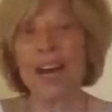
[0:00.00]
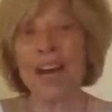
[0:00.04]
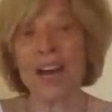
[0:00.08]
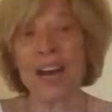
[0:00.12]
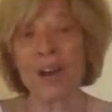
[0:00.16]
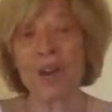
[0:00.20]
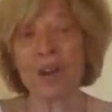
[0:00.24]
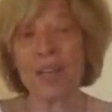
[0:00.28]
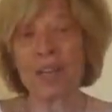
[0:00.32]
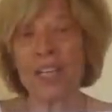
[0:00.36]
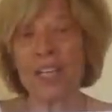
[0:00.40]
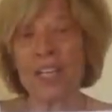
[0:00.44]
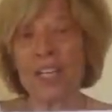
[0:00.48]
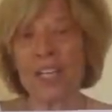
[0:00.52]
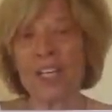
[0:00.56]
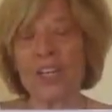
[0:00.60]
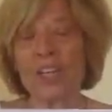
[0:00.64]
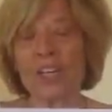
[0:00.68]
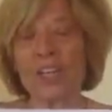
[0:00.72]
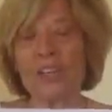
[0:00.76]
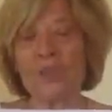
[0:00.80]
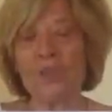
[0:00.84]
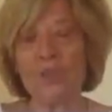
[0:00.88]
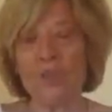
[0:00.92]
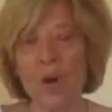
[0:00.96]
out
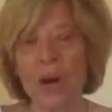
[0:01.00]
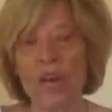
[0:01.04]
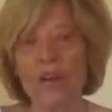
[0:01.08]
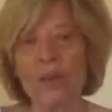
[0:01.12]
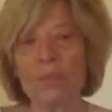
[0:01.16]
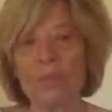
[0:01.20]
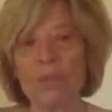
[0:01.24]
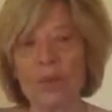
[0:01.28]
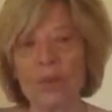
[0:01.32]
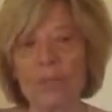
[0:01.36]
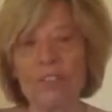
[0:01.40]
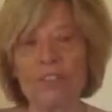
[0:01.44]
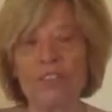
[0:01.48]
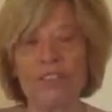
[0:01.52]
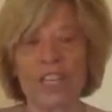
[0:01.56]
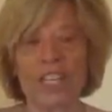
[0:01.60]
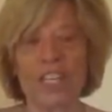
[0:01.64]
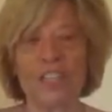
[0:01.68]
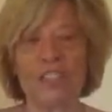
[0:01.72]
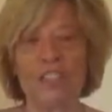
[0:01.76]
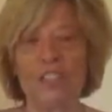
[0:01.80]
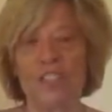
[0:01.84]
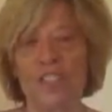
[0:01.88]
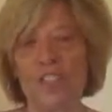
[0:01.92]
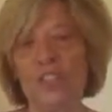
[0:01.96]
what
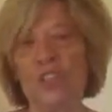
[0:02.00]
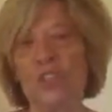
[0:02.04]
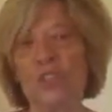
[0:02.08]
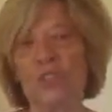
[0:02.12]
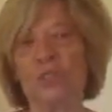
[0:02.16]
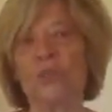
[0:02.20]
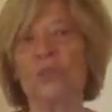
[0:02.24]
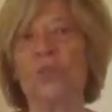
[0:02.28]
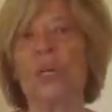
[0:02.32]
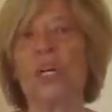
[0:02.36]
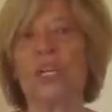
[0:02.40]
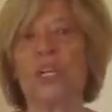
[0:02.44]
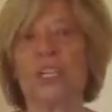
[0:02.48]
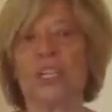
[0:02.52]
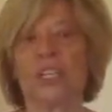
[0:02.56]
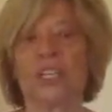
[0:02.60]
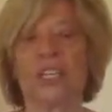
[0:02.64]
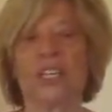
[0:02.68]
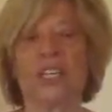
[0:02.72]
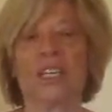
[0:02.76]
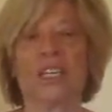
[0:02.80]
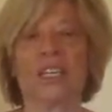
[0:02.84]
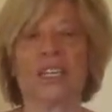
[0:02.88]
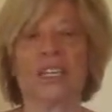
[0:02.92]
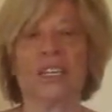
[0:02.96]
motivates you
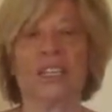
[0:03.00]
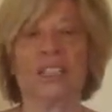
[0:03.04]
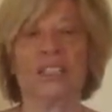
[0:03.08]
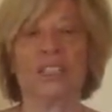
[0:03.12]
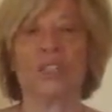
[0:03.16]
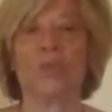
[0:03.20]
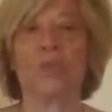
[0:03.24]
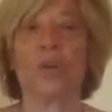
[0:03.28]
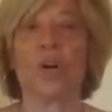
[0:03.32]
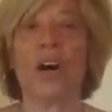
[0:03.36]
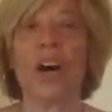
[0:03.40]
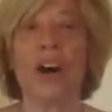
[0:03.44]
to a